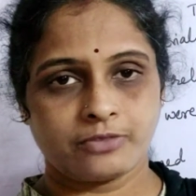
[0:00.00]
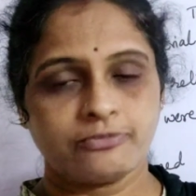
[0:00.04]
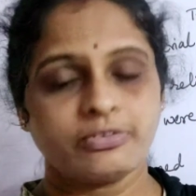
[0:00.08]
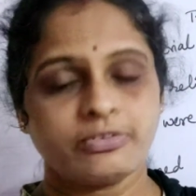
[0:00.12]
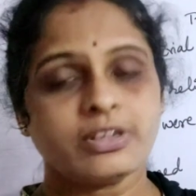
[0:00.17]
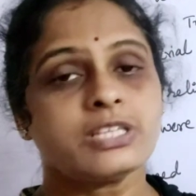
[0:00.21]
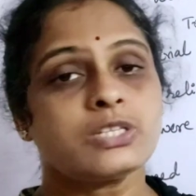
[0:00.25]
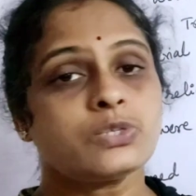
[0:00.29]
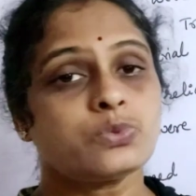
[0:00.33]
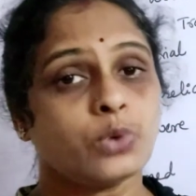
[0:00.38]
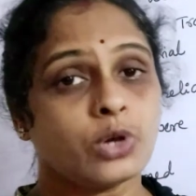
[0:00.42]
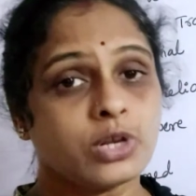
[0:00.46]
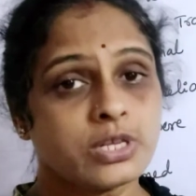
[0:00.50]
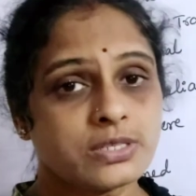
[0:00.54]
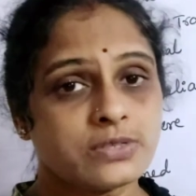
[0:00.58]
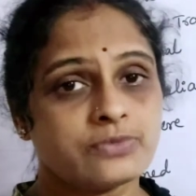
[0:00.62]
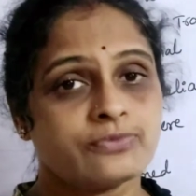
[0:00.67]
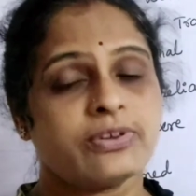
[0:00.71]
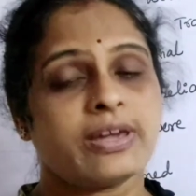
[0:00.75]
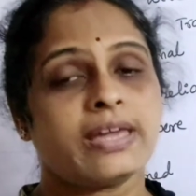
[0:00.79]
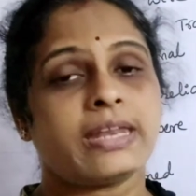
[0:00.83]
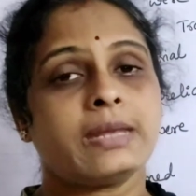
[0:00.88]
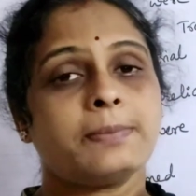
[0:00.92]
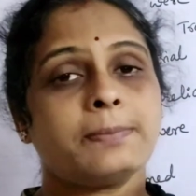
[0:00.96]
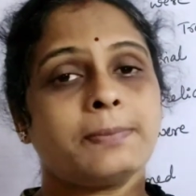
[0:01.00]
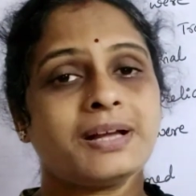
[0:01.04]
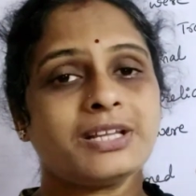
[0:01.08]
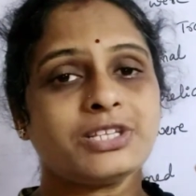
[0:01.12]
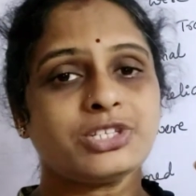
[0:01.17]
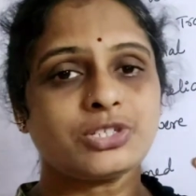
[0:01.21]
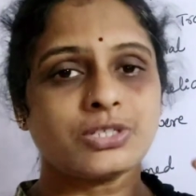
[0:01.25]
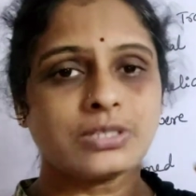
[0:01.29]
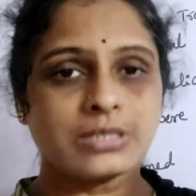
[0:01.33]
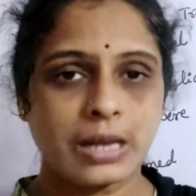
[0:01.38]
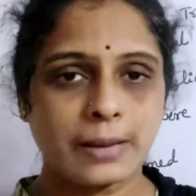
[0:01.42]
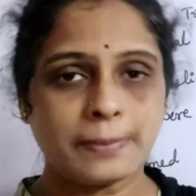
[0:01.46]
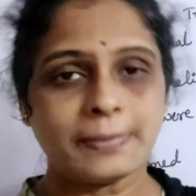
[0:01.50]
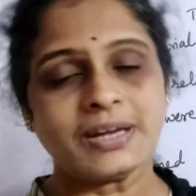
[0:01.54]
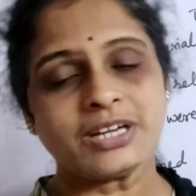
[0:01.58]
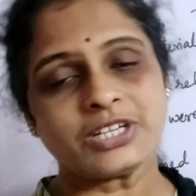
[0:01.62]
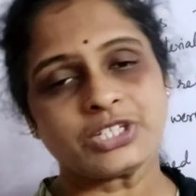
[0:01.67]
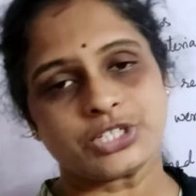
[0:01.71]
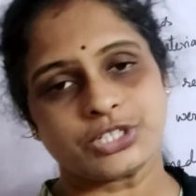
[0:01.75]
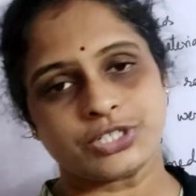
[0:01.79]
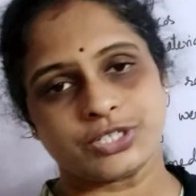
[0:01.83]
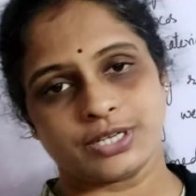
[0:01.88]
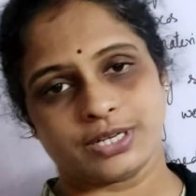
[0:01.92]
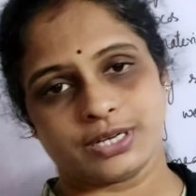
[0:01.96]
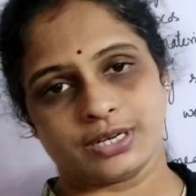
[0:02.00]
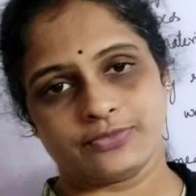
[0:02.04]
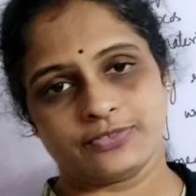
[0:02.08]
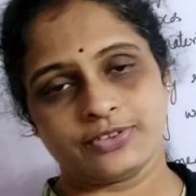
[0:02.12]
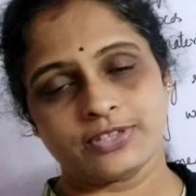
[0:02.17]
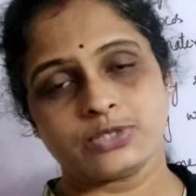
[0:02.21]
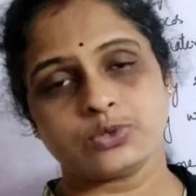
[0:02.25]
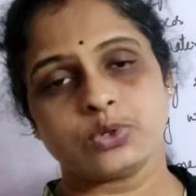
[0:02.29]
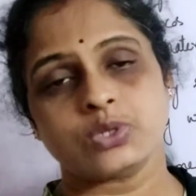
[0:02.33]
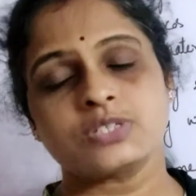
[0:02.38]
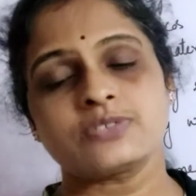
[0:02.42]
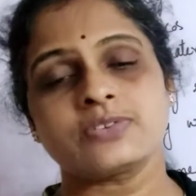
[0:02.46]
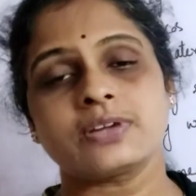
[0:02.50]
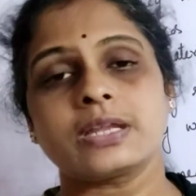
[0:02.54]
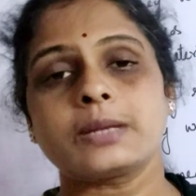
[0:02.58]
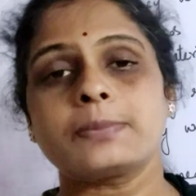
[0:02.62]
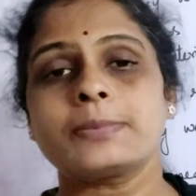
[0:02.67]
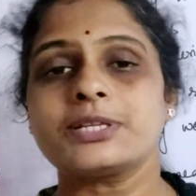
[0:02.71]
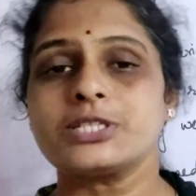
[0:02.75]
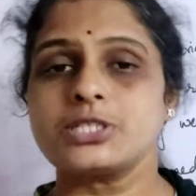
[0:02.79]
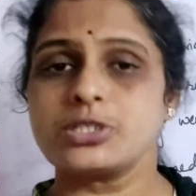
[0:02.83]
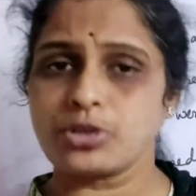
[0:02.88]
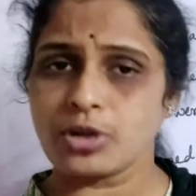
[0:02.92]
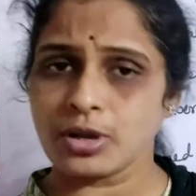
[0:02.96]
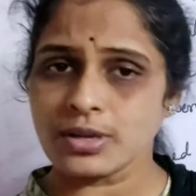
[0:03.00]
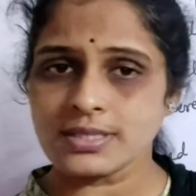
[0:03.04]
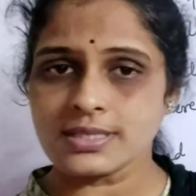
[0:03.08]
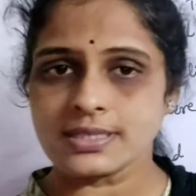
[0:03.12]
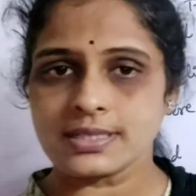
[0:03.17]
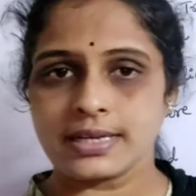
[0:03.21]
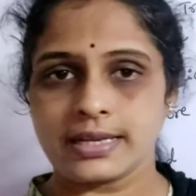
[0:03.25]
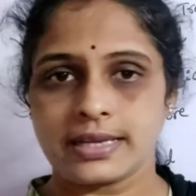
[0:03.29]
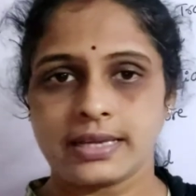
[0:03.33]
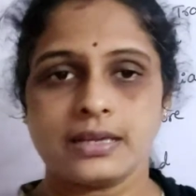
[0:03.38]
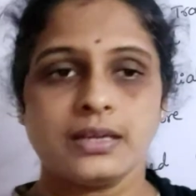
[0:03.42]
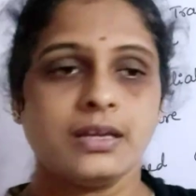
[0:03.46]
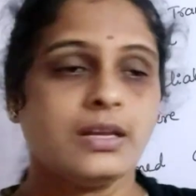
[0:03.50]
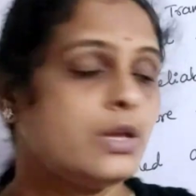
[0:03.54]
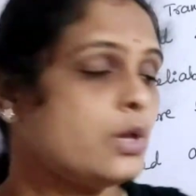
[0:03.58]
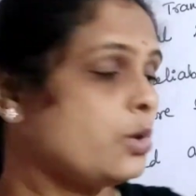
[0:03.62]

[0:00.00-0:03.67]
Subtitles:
which was very much commercial, which was very much costly.